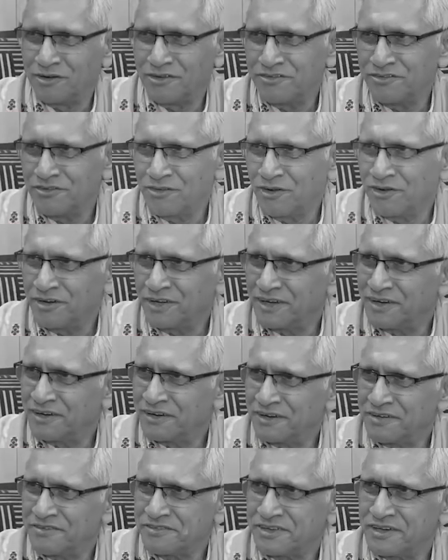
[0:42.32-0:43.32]
is not
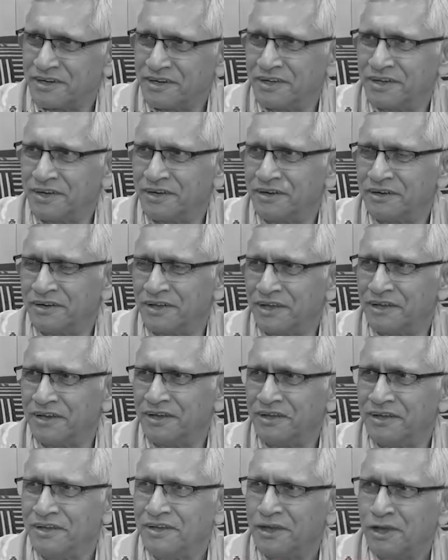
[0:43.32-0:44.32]
interested in
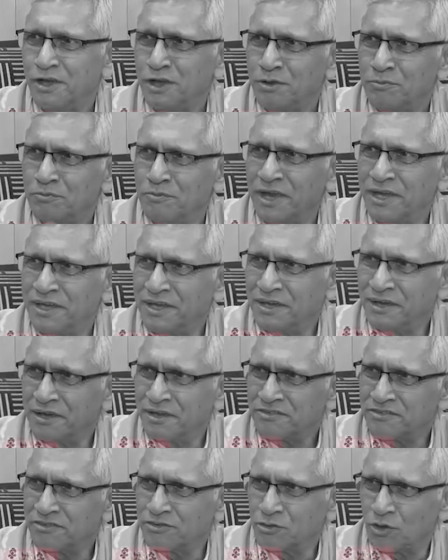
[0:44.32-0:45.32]
really making
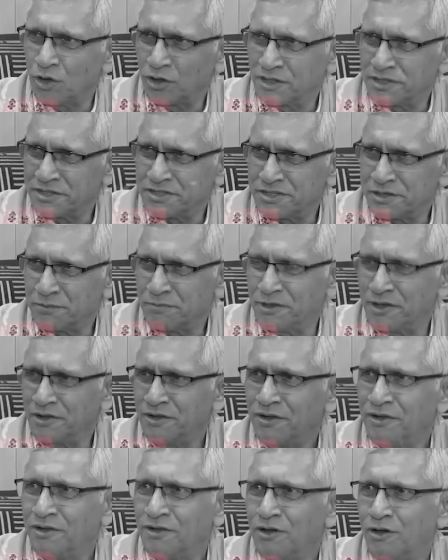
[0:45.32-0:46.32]
us knowledgeable
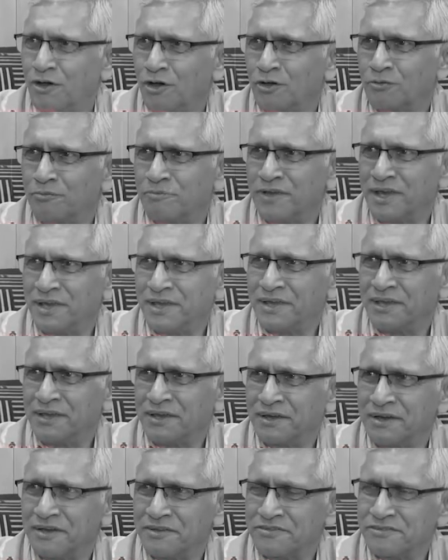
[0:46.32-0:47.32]
or making
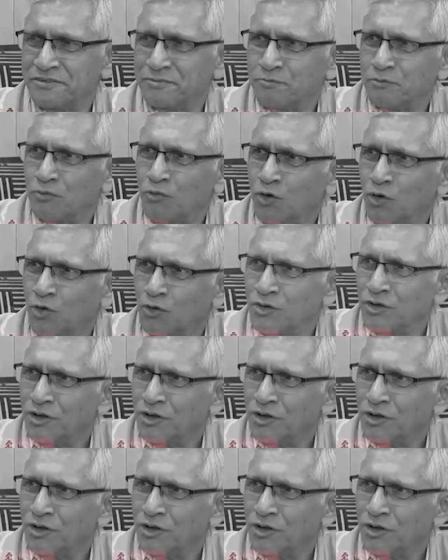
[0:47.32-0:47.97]
us more,